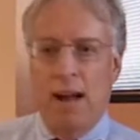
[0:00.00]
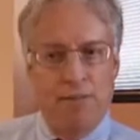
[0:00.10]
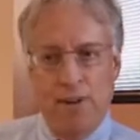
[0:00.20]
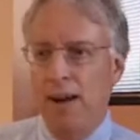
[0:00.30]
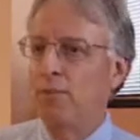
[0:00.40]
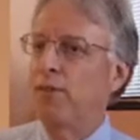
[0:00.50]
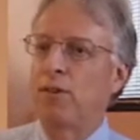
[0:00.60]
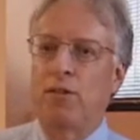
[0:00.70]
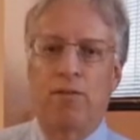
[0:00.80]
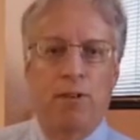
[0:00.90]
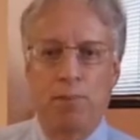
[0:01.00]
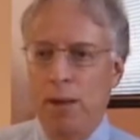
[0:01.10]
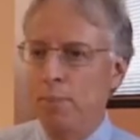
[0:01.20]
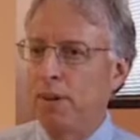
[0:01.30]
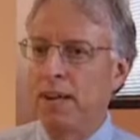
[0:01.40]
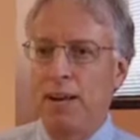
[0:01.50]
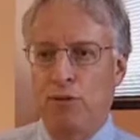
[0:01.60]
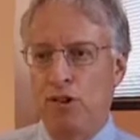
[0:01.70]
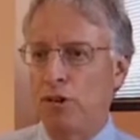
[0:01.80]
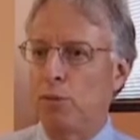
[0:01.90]
I find for people that
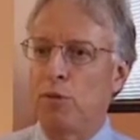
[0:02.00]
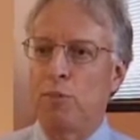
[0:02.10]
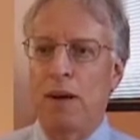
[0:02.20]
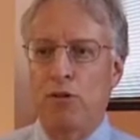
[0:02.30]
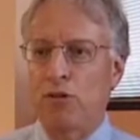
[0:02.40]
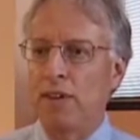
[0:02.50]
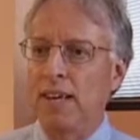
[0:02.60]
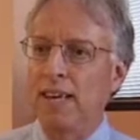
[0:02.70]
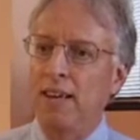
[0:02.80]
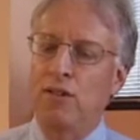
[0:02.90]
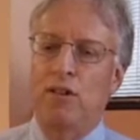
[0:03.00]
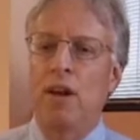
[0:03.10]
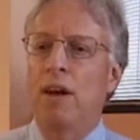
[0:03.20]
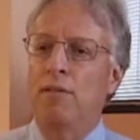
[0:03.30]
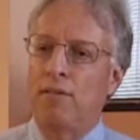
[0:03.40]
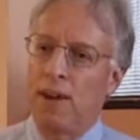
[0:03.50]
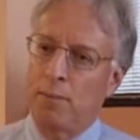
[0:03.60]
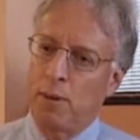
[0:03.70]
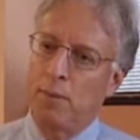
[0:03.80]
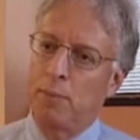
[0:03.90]
have children with special needs,
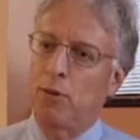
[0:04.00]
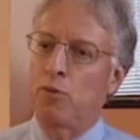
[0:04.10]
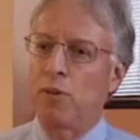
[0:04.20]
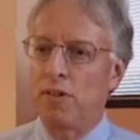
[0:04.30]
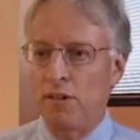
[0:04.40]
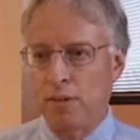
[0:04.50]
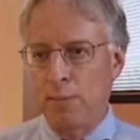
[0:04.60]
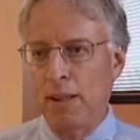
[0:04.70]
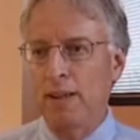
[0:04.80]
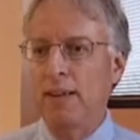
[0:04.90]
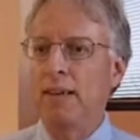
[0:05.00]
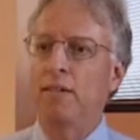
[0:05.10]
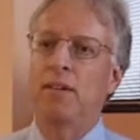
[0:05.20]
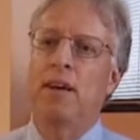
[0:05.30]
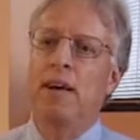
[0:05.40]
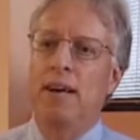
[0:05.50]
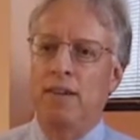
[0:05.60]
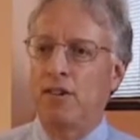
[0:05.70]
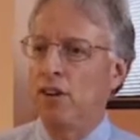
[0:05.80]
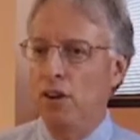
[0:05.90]
family members with disabilities,
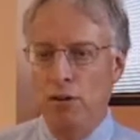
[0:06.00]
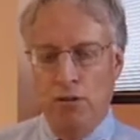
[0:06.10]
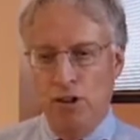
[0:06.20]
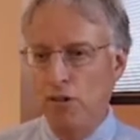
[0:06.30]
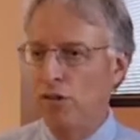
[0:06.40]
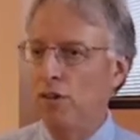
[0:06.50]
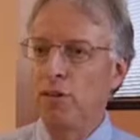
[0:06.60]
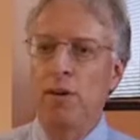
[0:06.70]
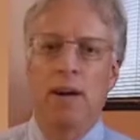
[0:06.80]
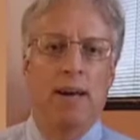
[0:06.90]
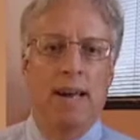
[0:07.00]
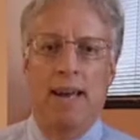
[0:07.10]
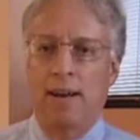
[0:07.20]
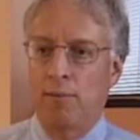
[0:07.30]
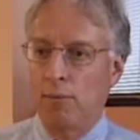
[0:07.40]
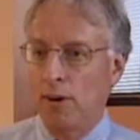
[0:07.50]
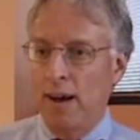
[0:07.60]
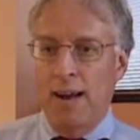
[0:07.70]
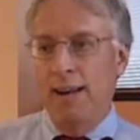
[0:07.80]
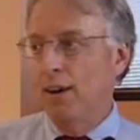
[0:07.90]
it's a huge issue, and
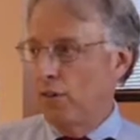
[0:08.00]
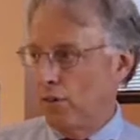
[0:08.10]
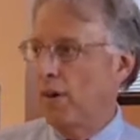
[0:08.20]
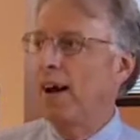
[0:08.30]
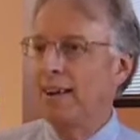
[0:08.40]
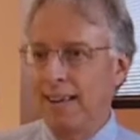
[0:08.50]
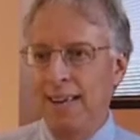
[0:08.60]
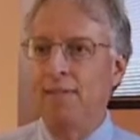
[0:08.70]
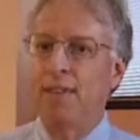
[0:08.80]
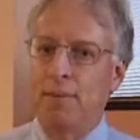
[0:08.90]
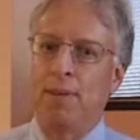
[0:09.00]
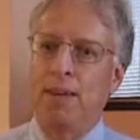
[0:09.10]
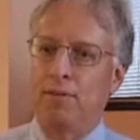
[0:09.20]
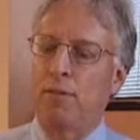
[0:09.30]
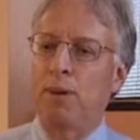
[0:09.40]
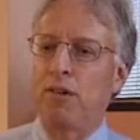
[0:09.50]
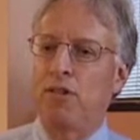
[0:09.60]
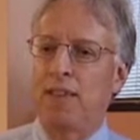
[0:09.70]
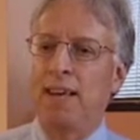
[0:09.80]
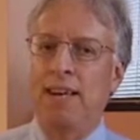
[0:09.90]
we're out here trying to give them the
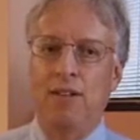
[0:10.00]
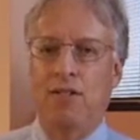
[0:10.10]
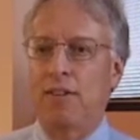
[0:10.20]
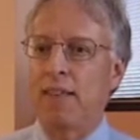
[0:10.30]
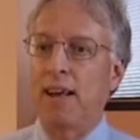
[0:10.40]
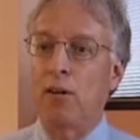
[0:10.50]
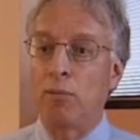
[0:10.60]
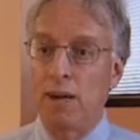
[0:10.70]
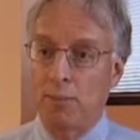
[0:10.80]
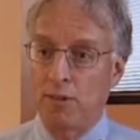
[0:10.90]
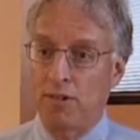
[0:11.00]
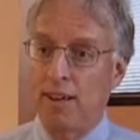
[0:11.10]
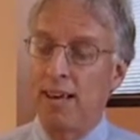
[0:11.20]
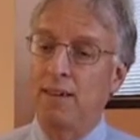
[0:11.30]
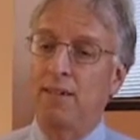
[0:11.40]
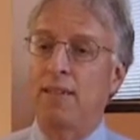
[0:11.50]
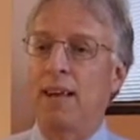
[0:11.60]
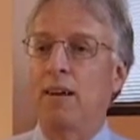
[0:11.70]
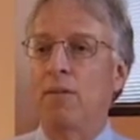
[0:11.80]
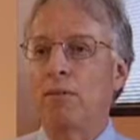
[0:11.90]
information they need so that they don't make mistakes,
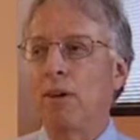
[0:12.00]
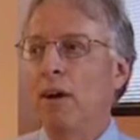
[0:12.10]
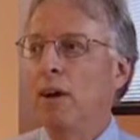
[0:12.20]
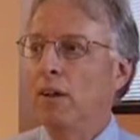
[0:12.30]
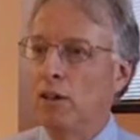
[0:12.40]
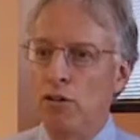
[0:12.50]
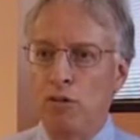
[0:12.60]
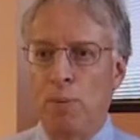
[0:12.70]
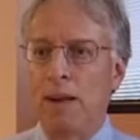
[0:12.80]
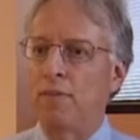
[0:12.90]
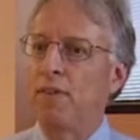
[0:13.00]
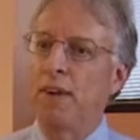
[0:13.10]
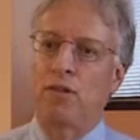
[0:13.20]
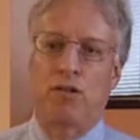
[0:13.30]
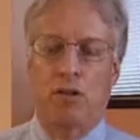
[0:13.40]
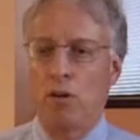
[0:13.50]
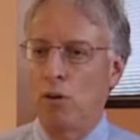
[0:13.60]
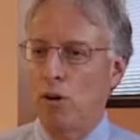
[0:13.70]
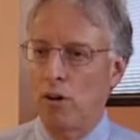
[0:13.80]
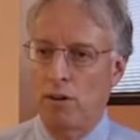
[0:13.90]
they don't lose benefits
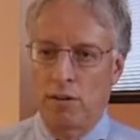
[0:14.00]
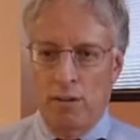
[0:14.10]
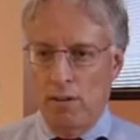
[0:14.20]
or